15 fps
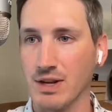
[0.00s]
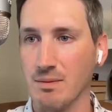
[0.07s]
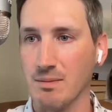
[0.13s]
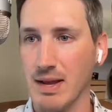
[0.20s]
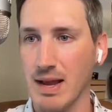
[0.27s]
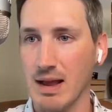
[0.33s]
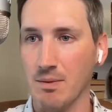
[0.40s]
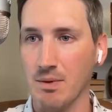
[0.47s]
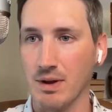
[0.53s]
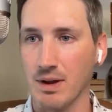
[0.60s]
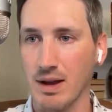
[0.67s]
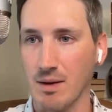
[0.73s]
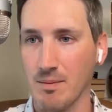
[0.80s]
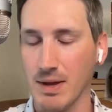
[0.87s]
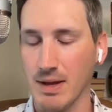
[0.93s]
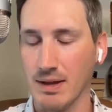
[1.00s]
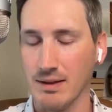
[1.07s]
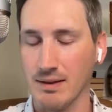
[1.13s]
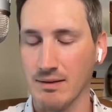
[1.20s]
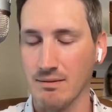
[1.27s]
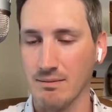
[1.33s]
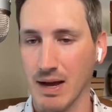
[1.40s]
to be able to come
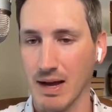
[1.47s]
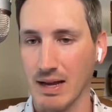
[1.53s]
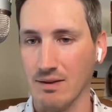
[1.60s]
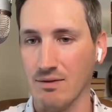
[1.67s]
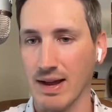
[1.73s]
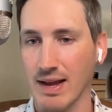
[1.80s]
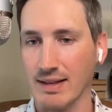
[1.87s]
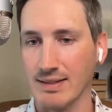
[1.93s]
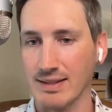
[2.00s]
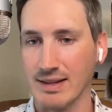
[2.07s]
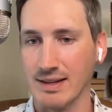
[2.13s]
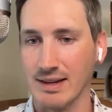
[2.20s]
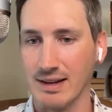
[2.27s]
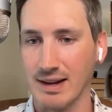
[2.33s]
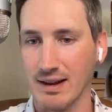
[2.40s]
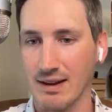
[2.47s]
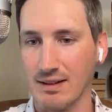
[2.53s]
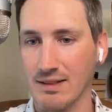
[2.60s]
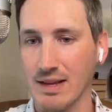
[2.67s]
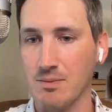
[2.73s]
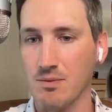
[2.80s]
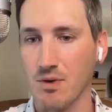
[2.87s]
in by advancing and kind
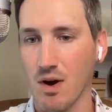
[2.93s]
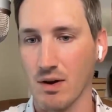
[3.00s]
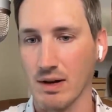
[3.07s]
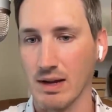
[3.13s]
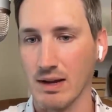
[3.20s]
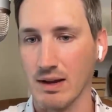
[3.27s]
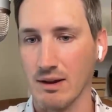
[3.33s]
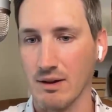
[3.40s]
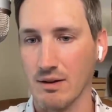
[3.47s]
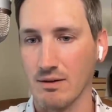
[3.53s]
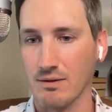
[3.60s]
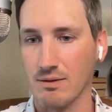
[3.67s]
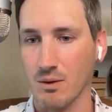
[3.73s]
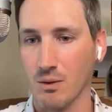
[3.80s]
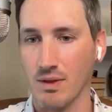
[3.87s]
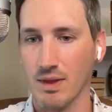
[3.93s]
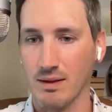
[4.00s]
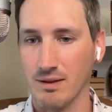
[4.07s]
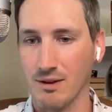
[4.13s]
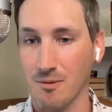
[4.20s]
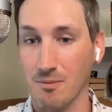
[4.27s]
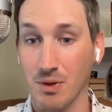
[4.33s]
of leapfrogging here, or
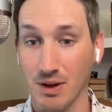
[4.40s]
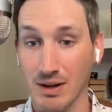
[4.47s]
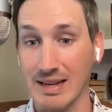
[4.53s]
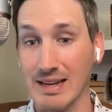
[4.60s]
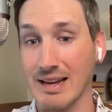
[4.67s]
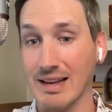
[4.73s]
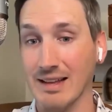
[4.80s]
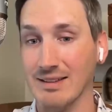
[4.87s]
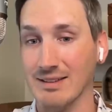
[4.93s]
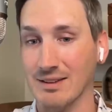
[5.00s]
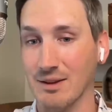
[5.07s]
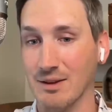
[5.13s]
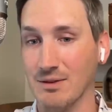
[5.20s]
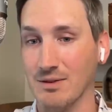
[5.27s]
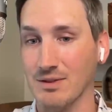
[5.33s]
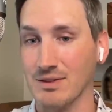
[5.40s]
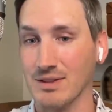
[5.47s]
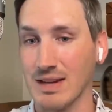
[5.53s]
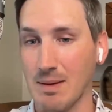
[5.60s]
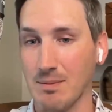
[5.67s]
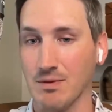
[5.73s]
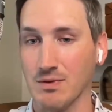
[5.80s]
they, plugging into those
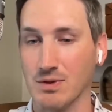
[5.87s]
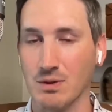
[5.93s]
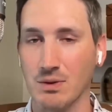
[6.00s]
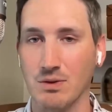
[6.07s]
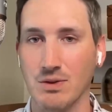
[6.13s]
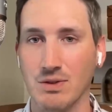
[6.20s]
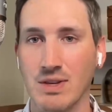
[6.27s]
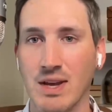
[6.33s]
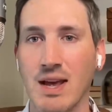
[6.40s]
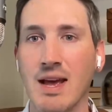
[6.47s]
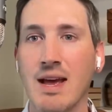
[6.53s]
type of solutions?